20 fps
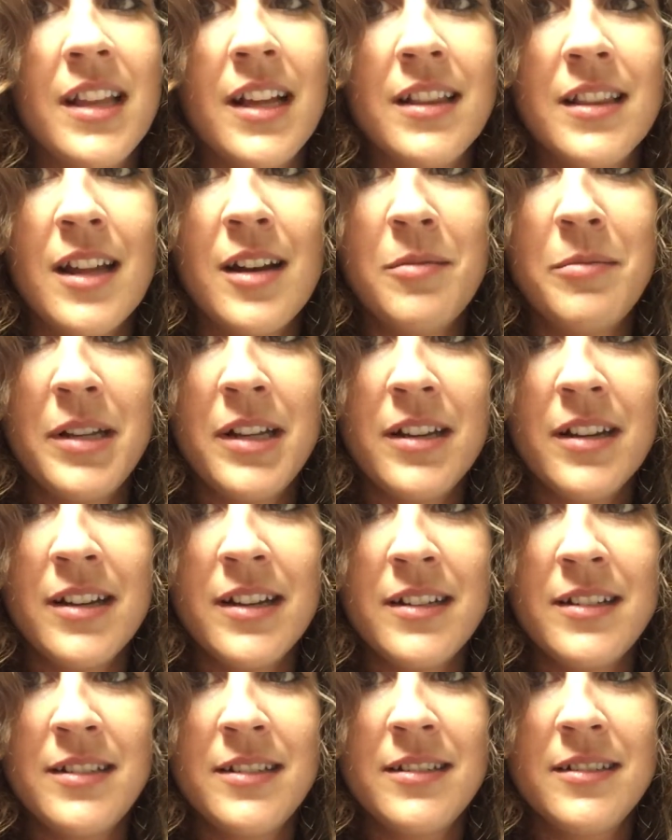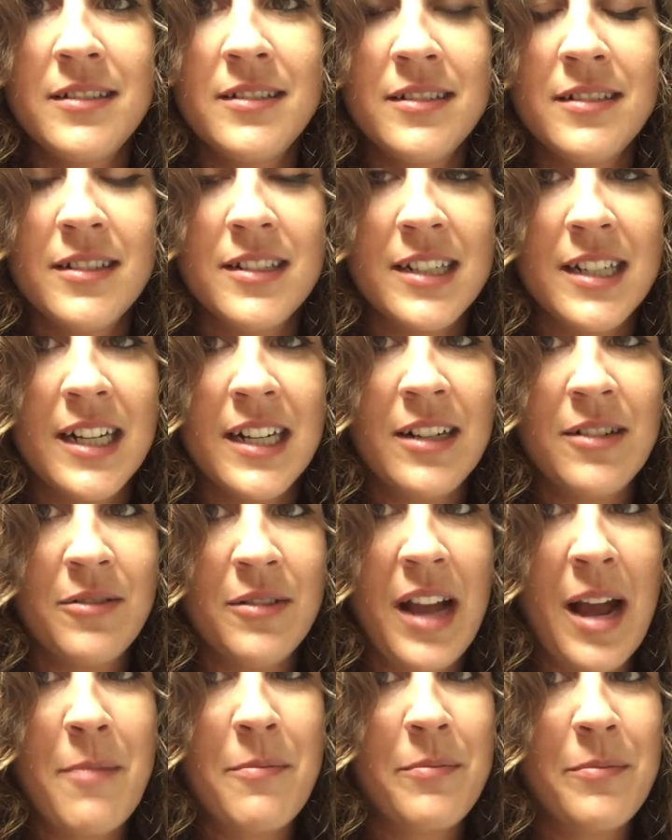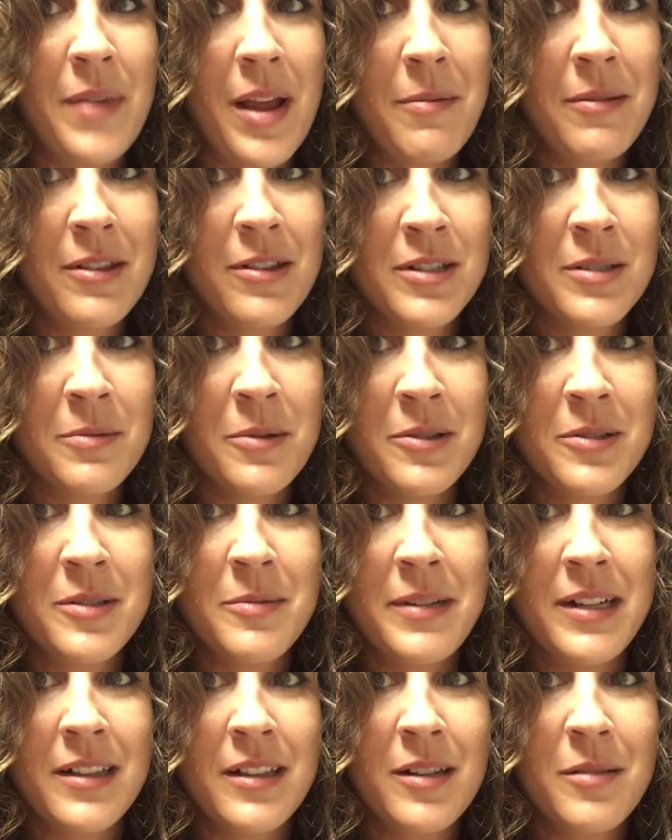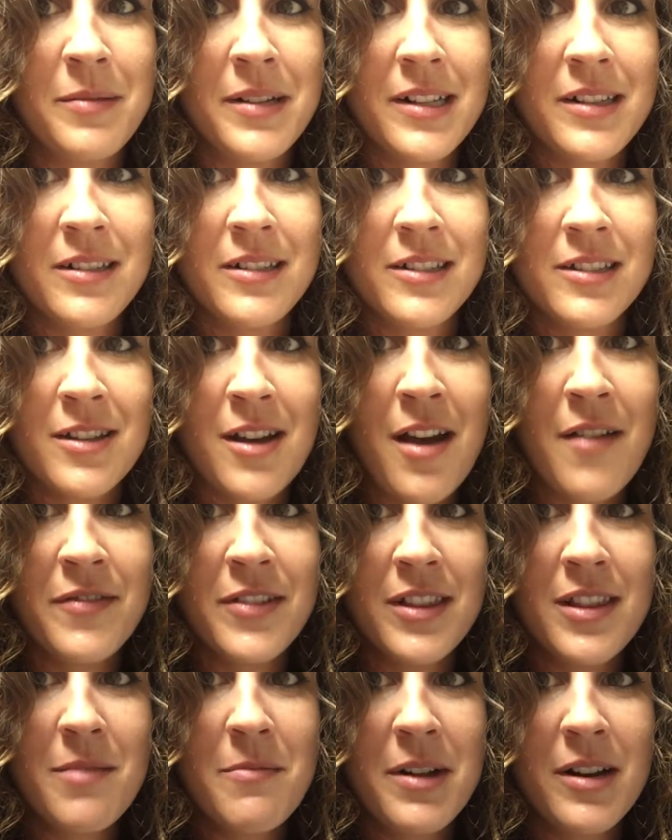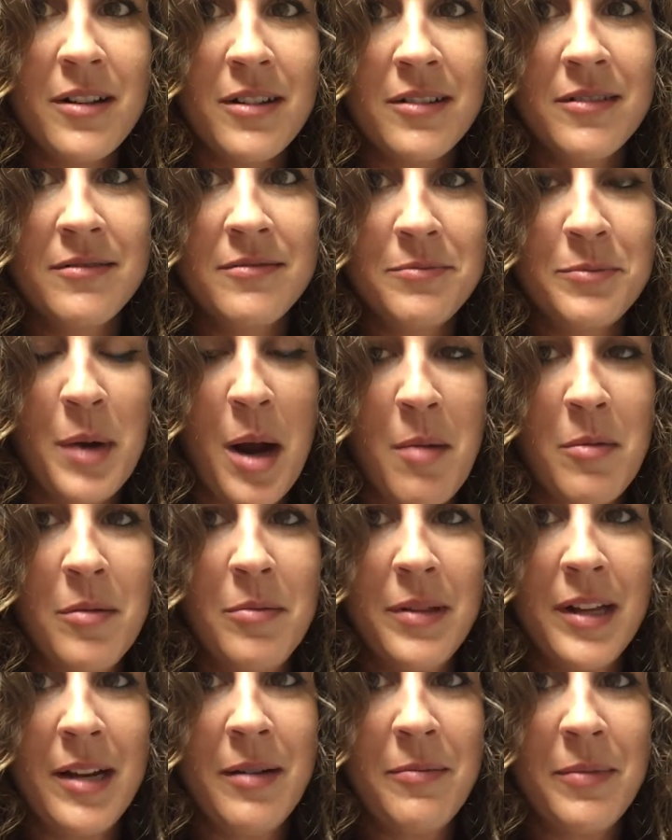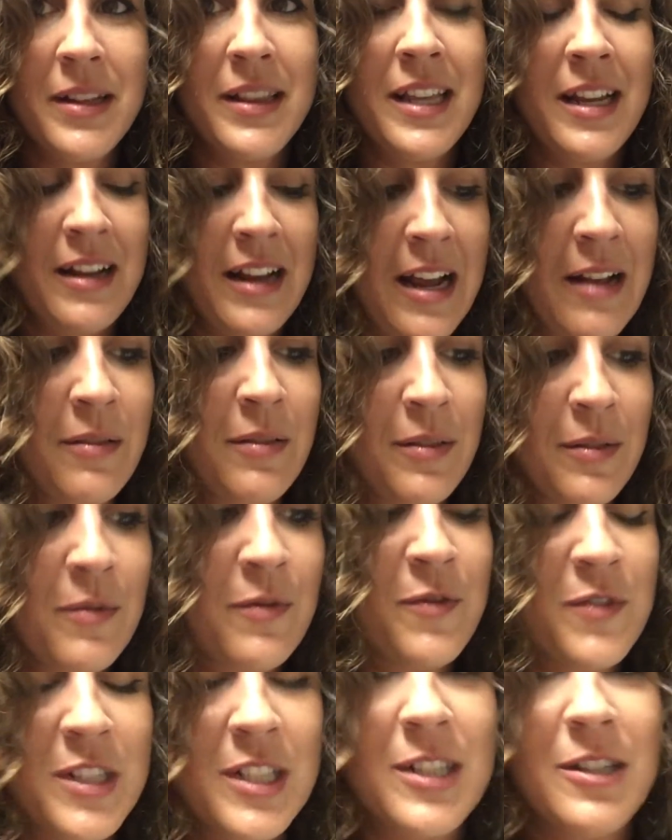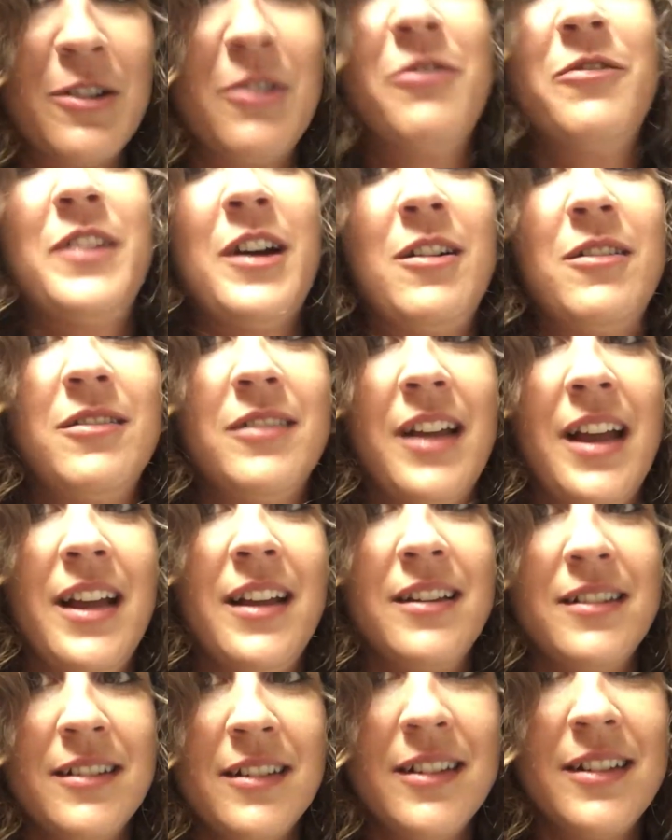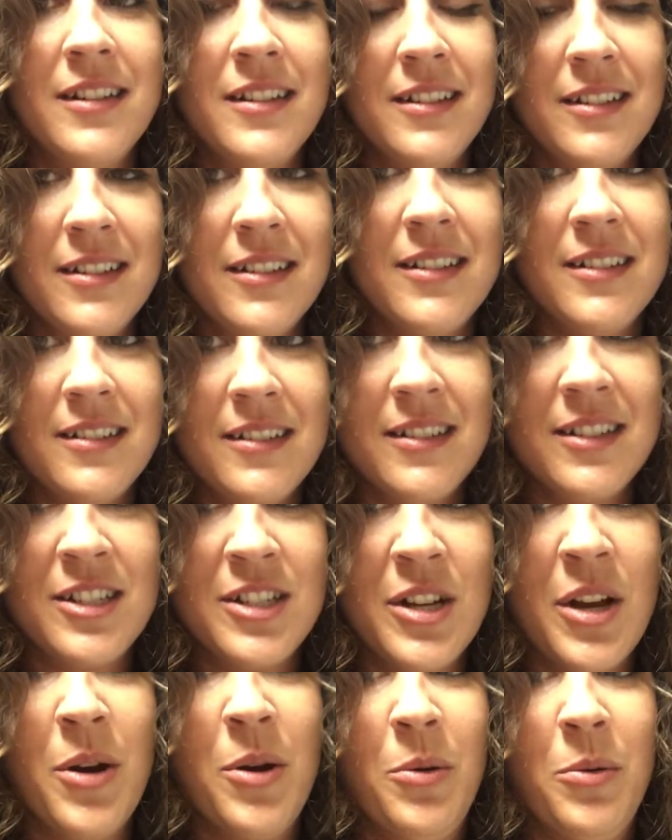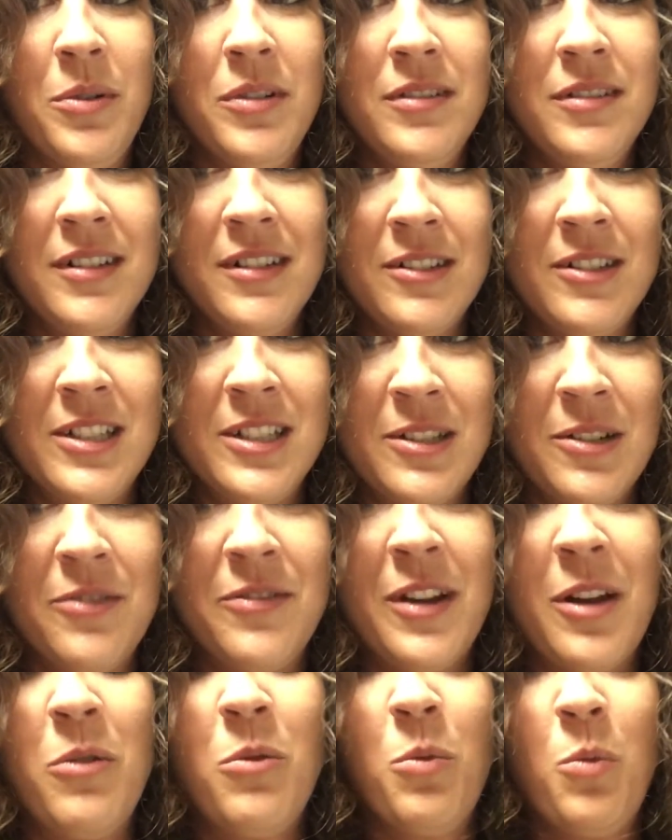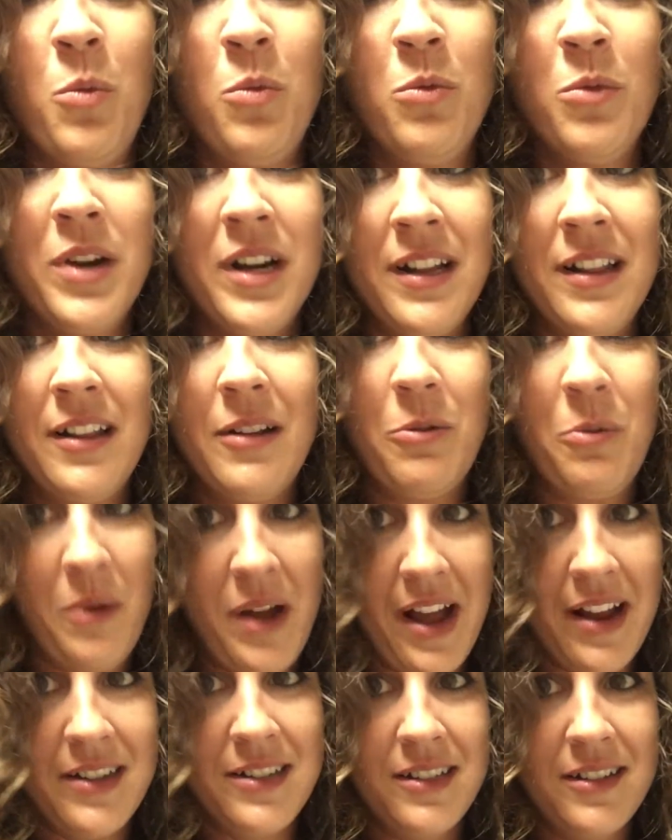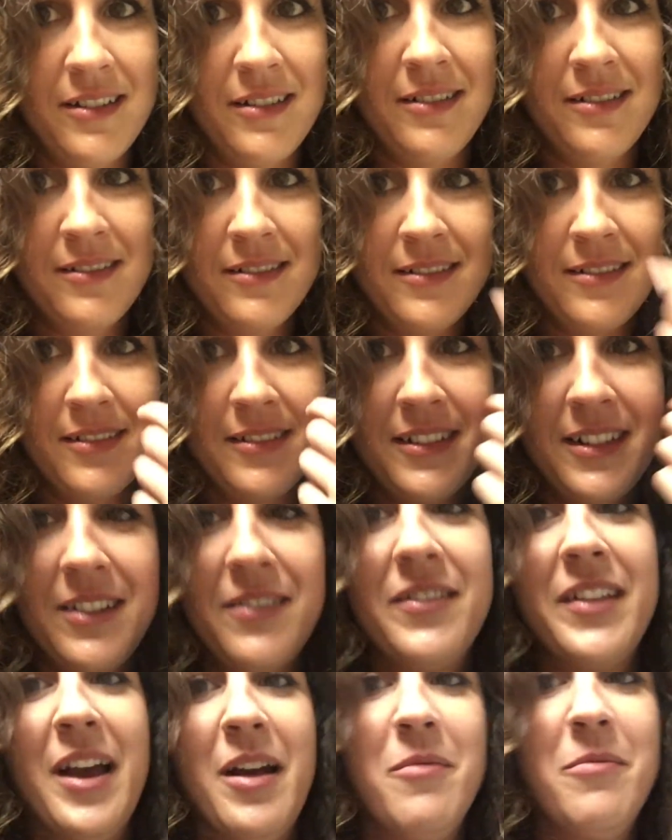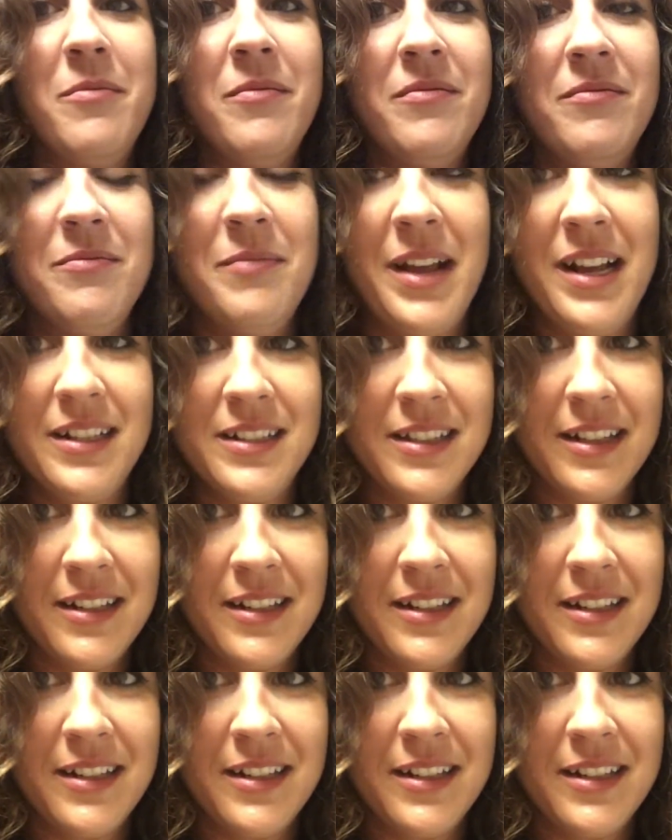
think that'll be good. Maybe they're supposed to be a little bit soft in the middle, probably, but it still felt like dough. It still felt really wet, if that makes